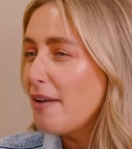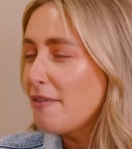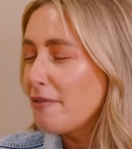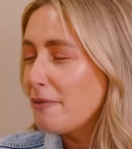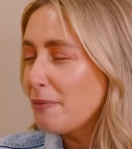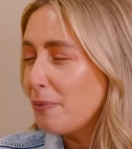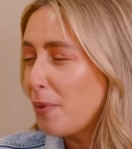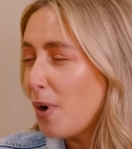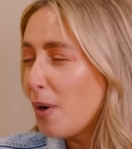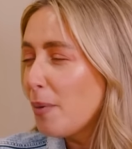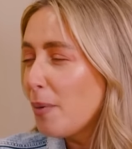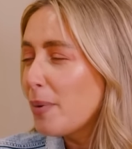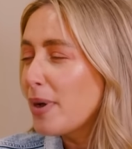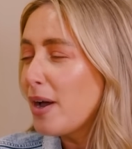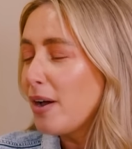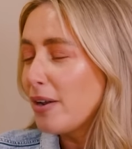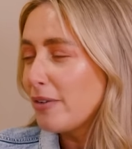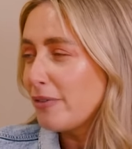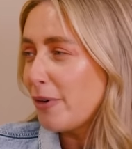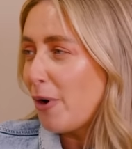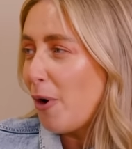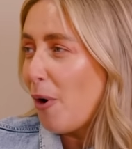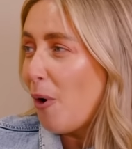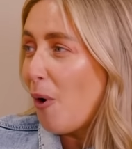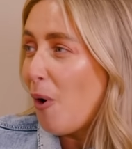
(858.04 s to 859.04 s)
while we're kind
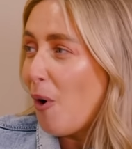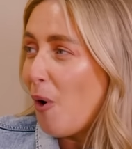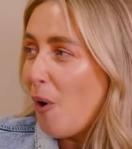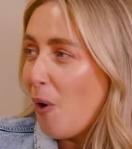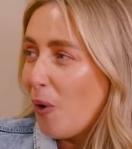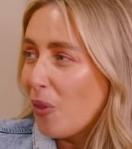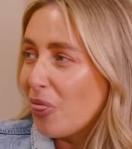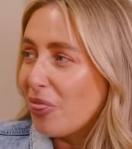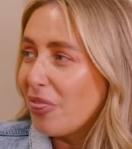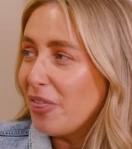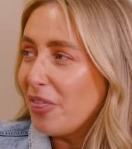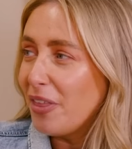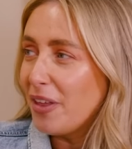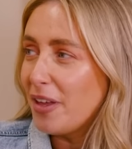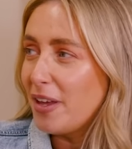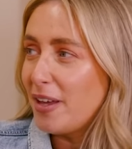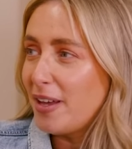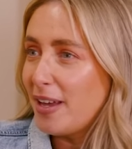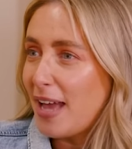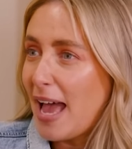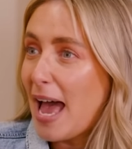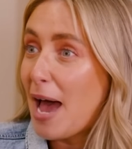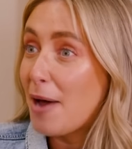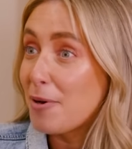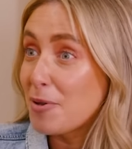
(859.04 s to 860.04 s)
of on
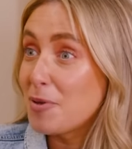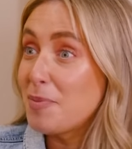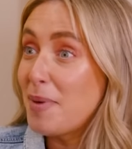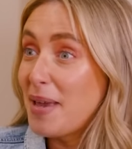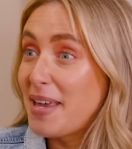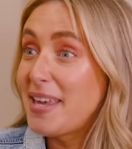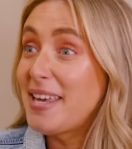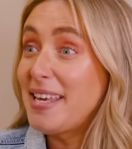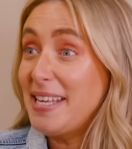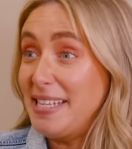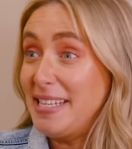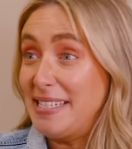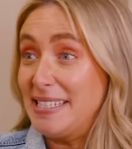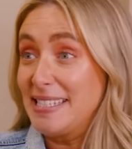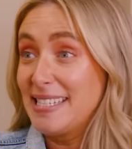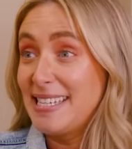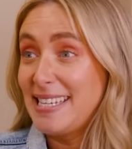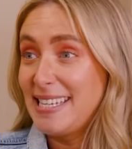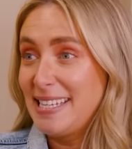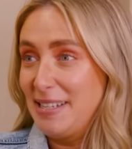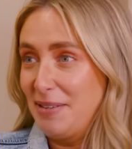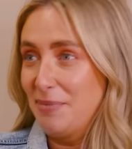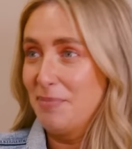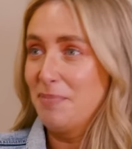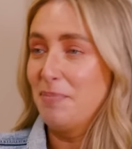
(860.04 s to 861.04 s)
the how do you make it
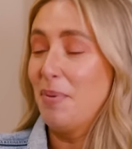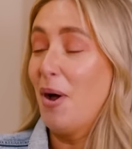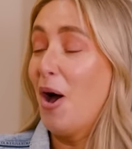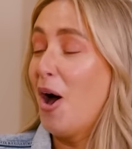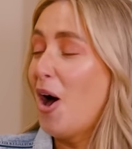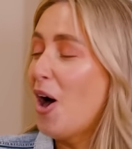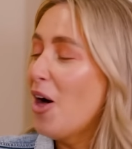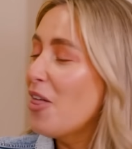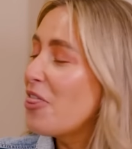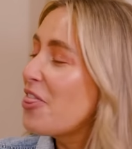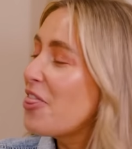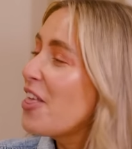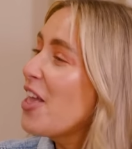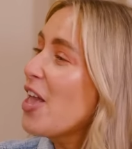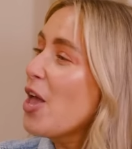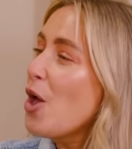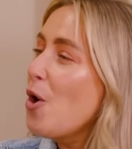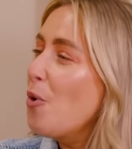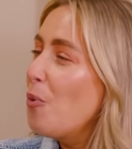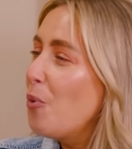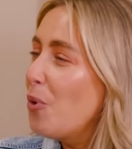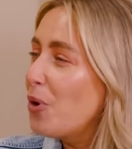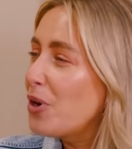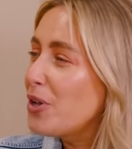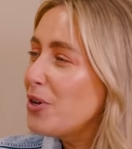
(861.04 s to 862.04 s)
easy path,
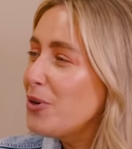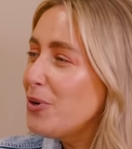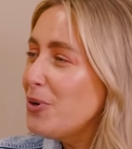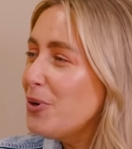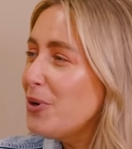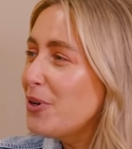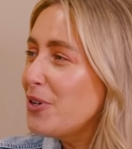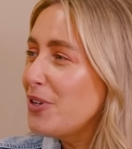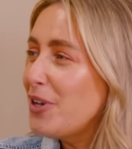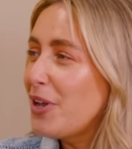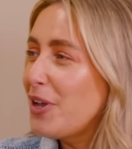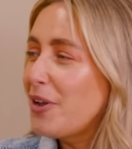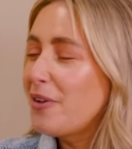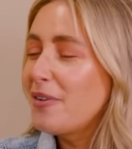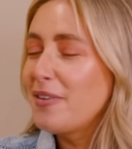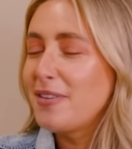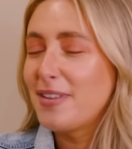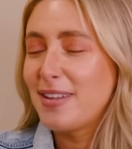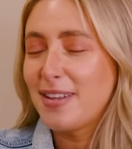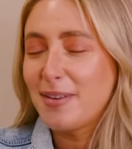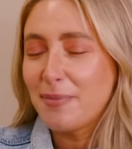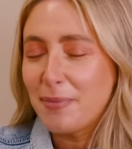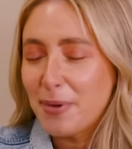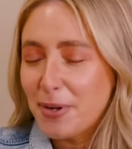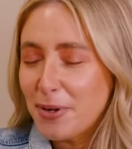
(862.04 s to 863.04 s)
what are your, you know,
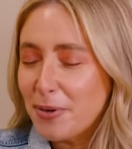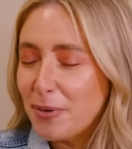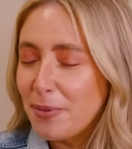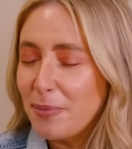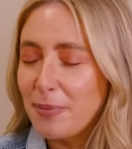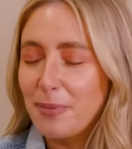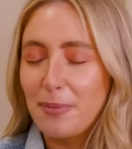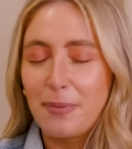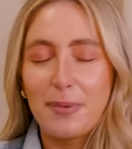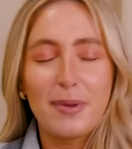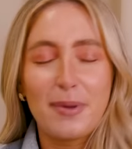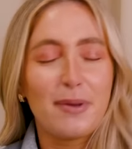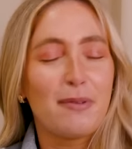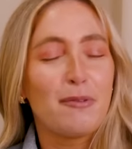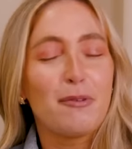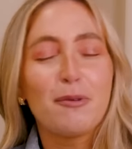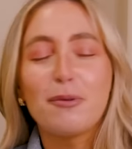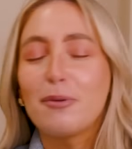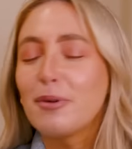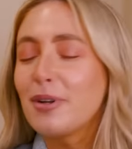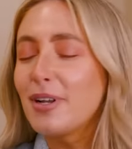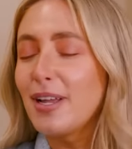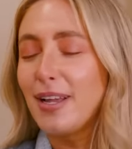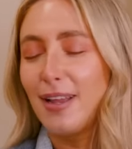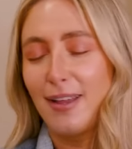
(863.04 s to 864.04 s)
when we're
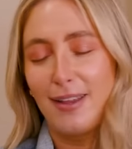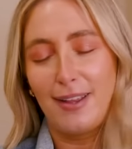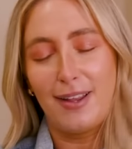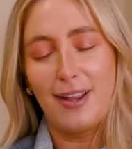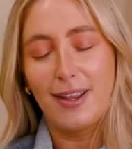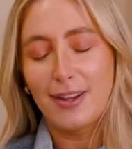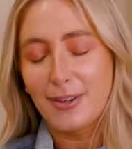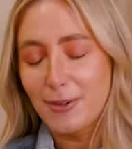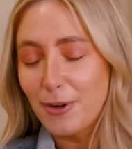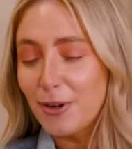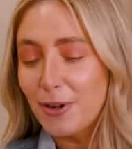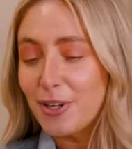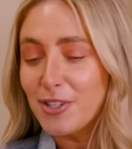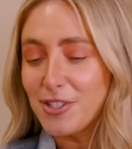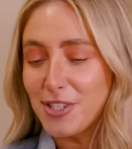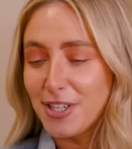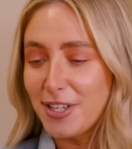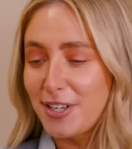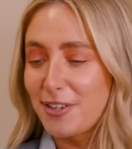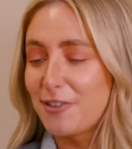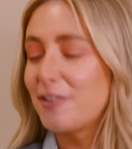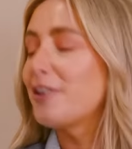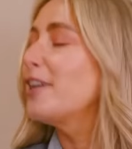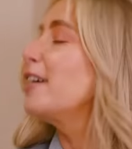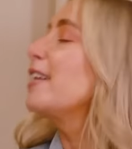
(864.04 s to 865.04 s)
all acknowledging
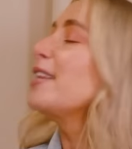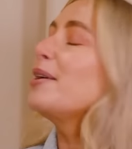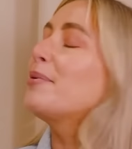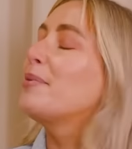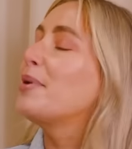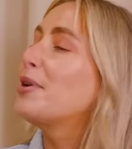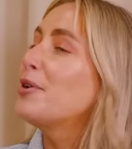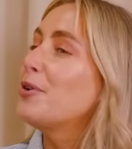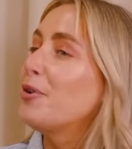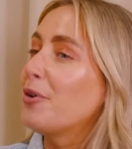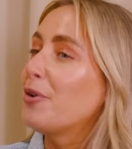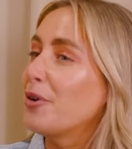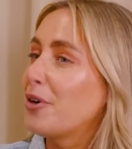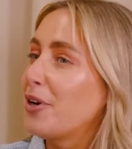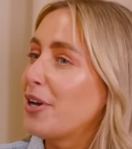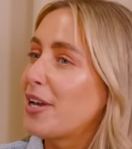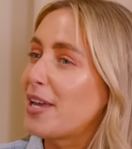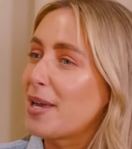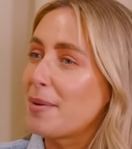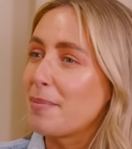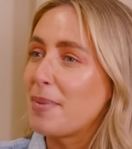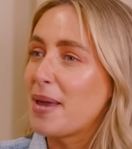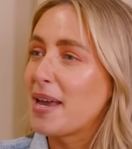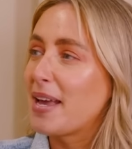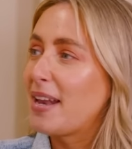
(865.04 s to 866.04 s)
and agreeing that we're not
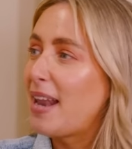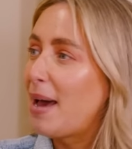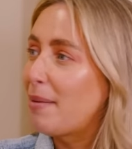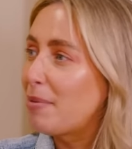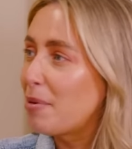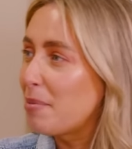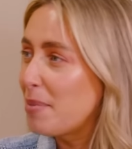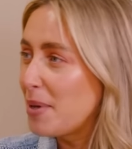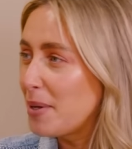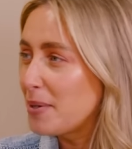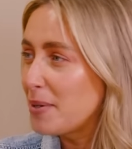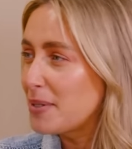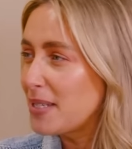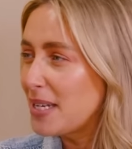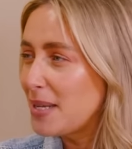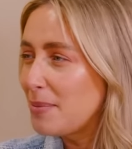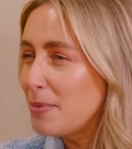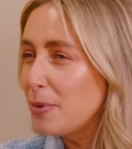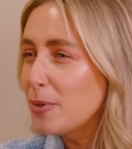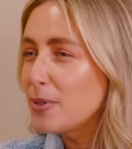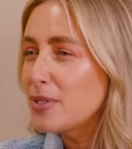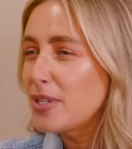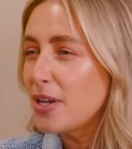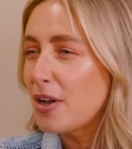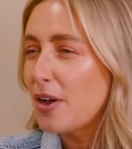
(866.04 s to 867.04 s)
cooking big elaborate meals
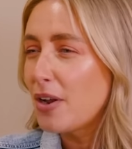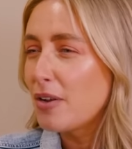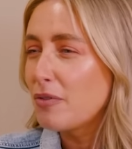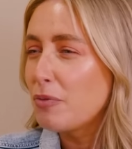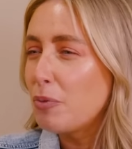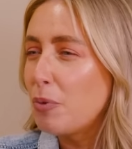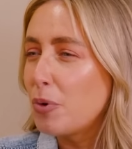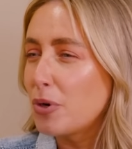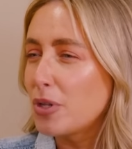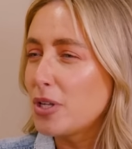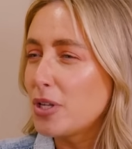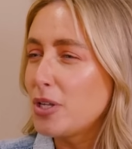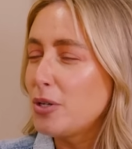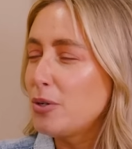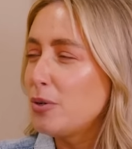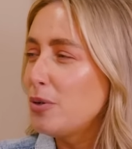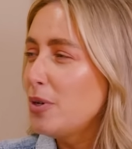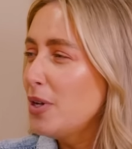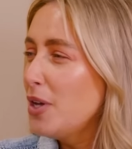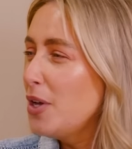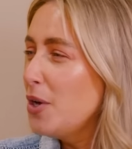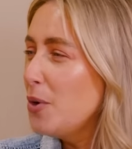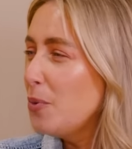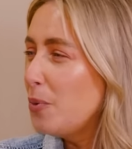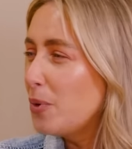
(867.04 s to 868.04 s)
anymore, so kind of what are you
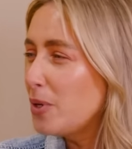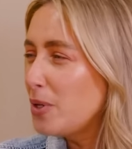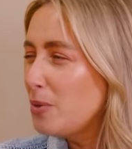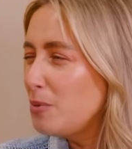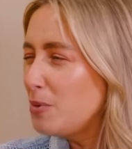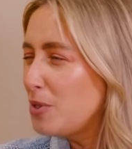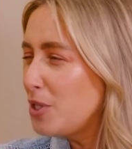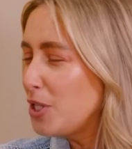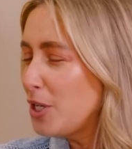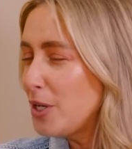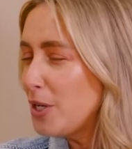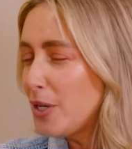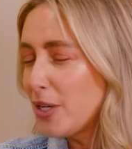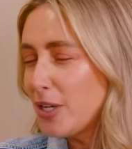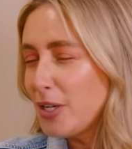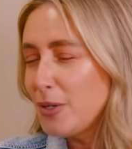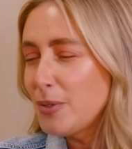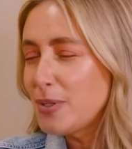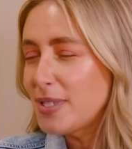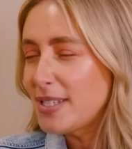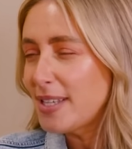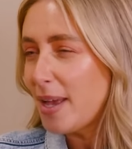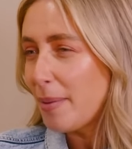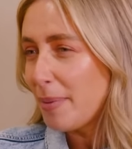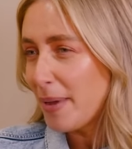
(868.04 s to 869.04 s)
doing? Are you
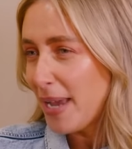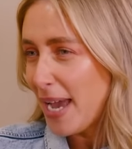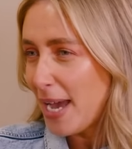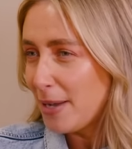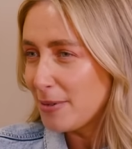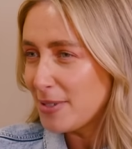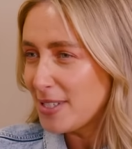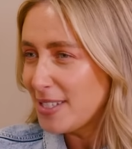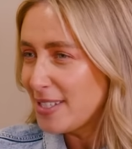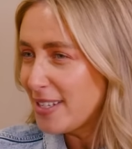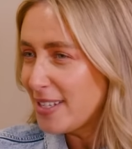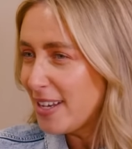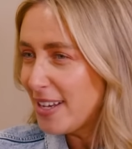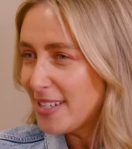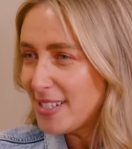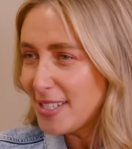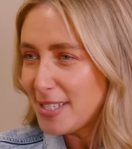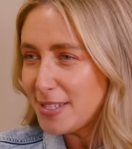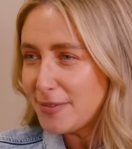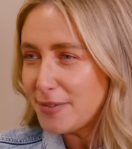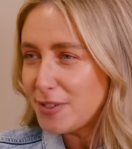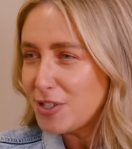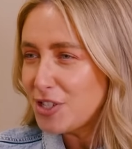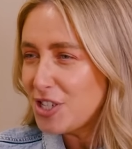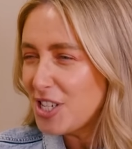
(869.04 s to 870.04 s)
subbing out
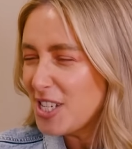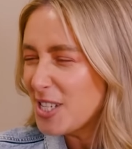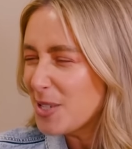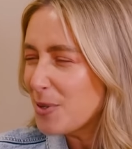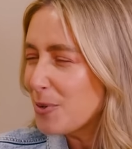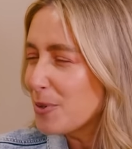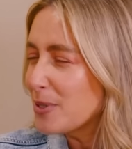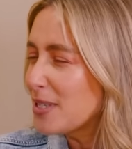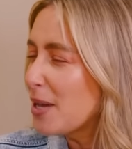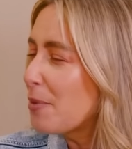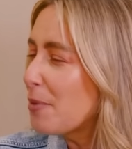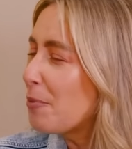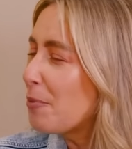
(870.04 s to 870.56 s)
desserts for cheese course? Like,